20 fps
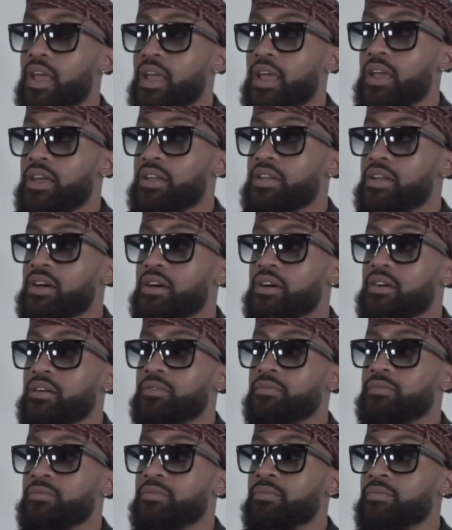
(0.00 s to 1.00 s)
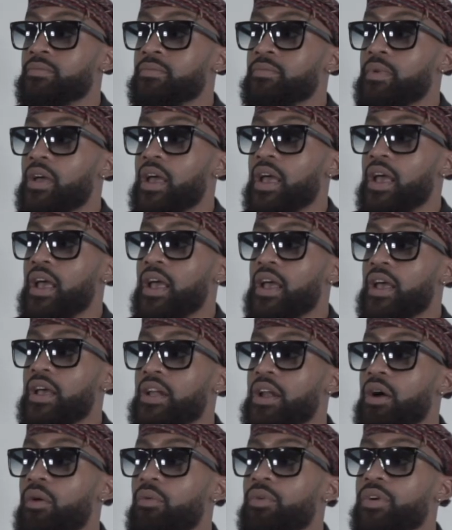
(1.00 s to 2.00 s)
and
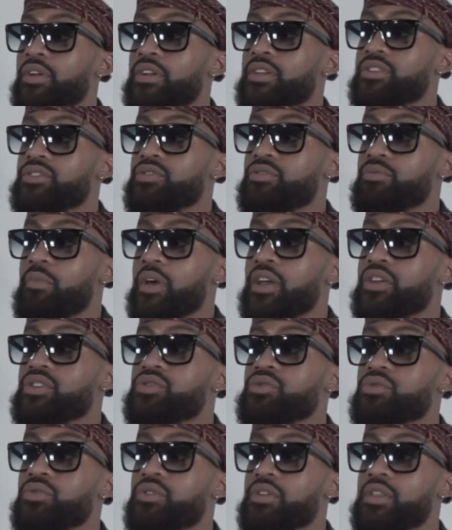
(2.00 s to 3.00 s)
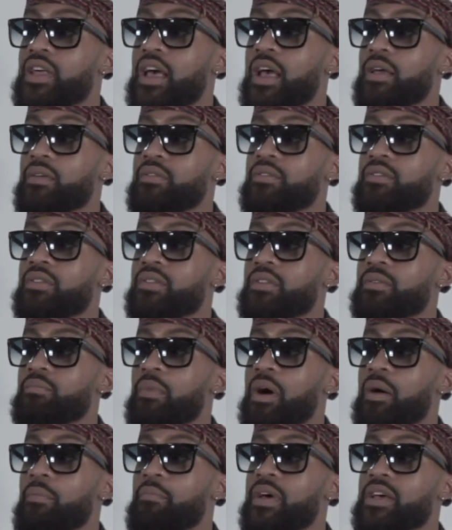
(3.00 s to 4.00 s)
I wanted to make sure that
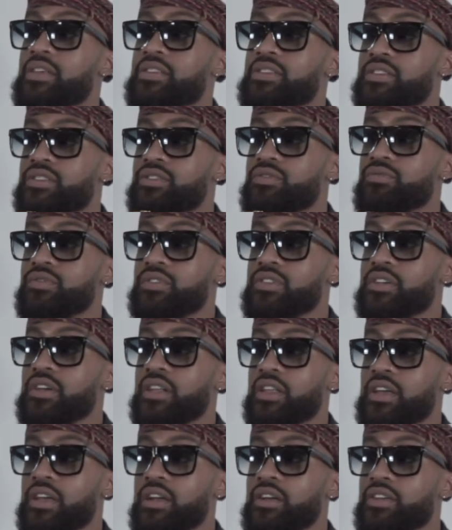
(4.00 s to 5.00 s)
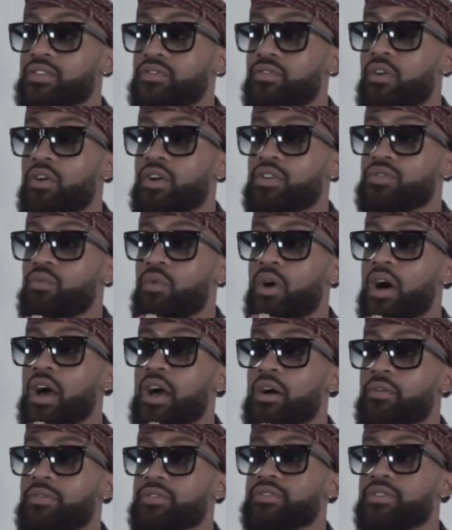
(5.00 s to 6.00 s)
my message was clear as far as why
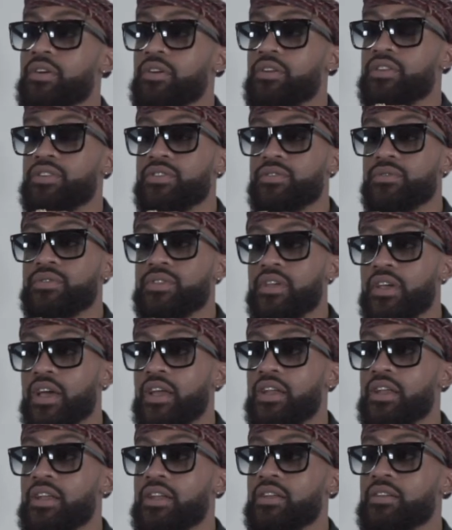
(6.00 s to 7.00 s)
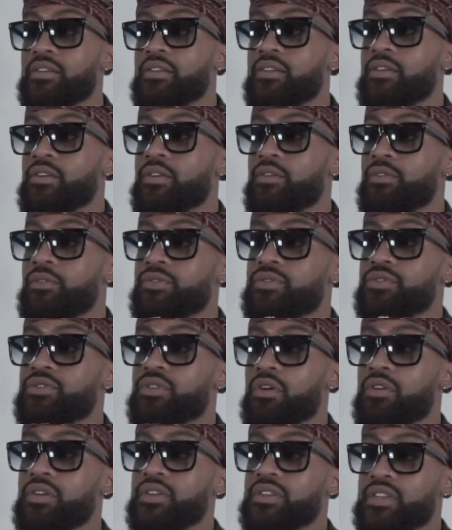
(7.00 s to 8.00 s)
I was starting music. I didn't
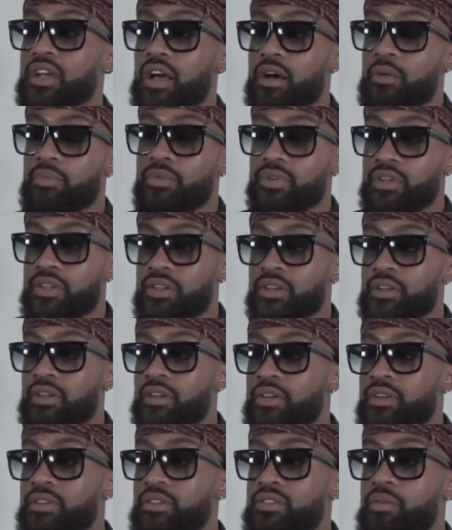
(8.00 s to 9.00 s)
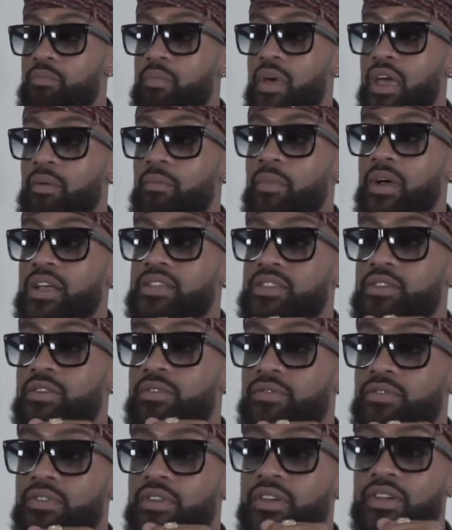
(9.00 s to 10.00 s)
start this company to make
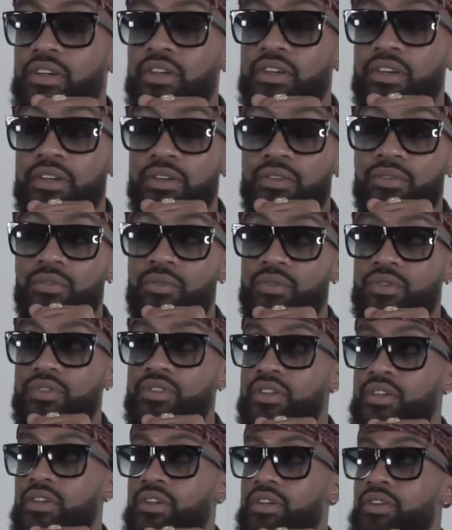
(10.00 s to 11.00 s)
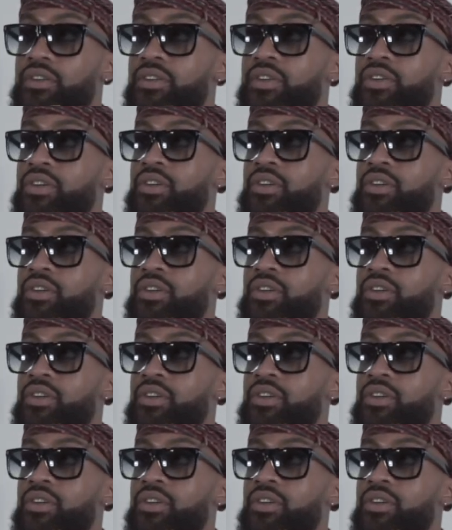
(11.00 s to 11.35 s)
myself look good or to